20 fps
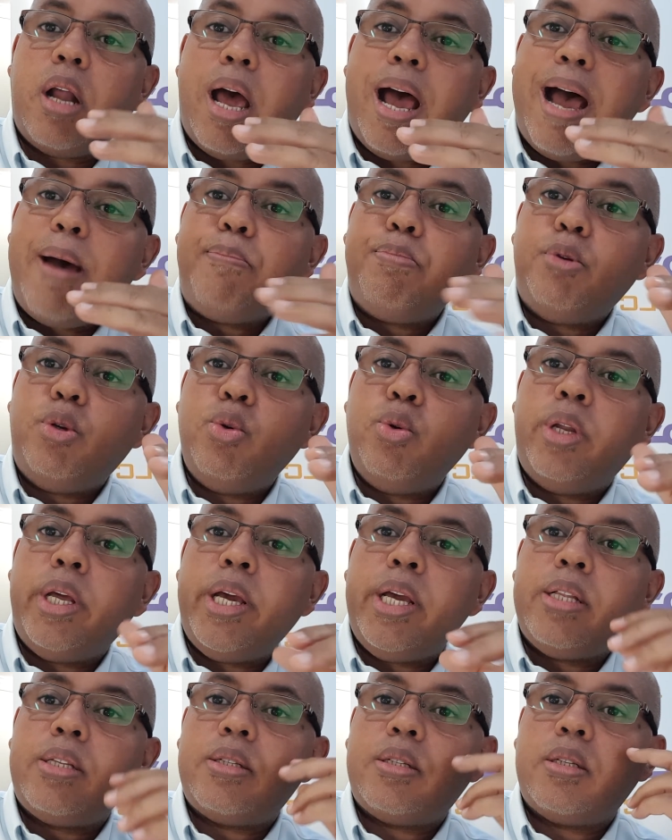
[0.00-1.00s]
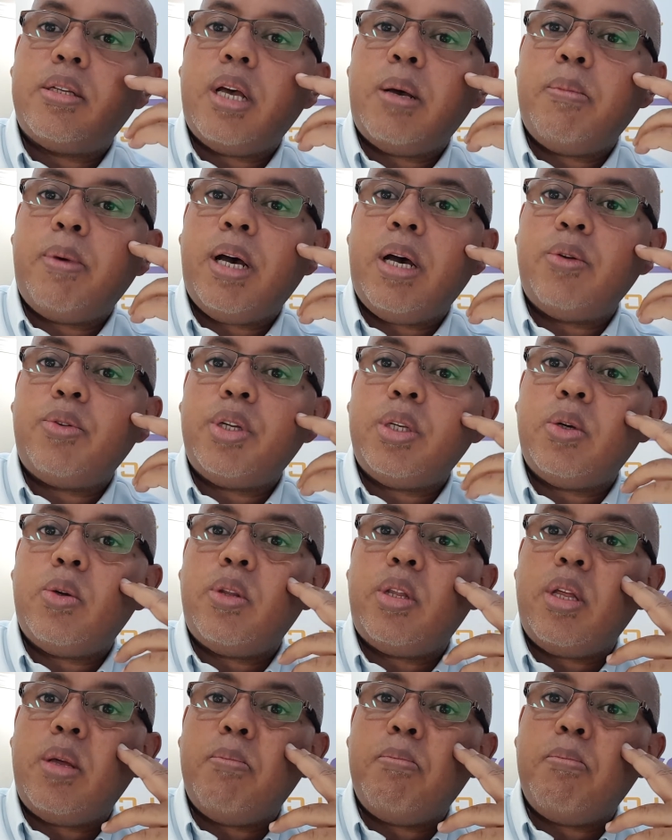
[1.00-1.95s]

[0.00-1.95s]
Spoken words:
up to date about the